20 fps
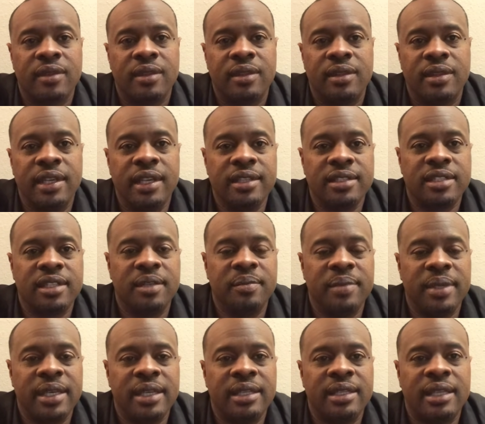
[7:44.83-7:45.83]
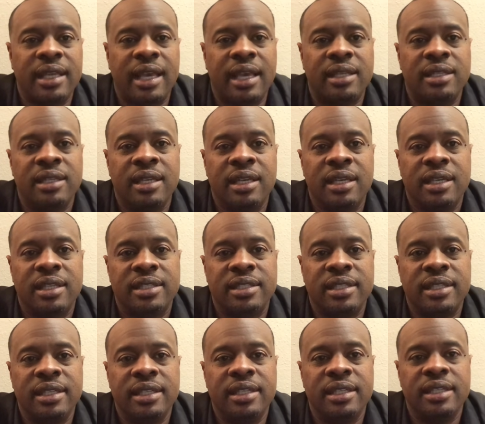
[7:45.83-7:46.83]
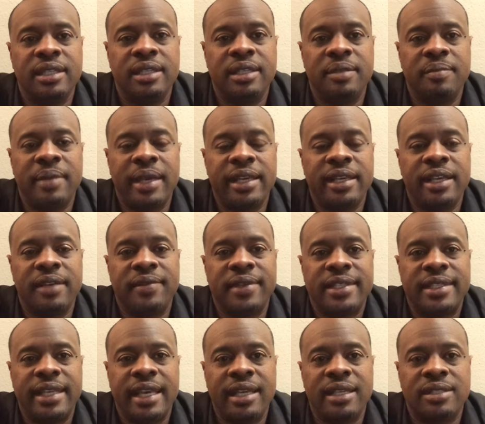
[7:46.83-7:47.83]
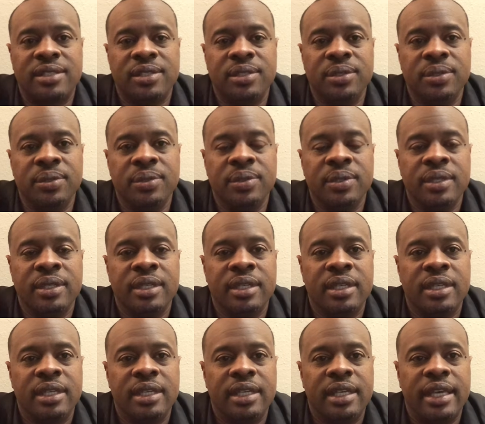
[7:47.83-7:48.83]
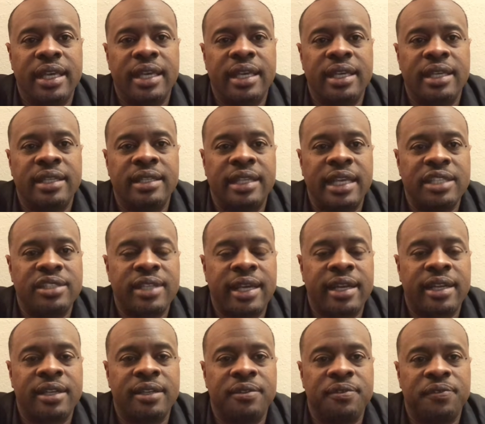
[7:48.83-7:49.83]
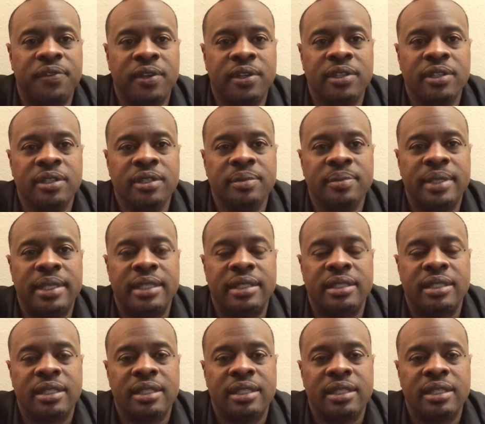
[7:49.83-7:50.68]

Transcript: These are the men that she may give a date to, and they try to confirm, and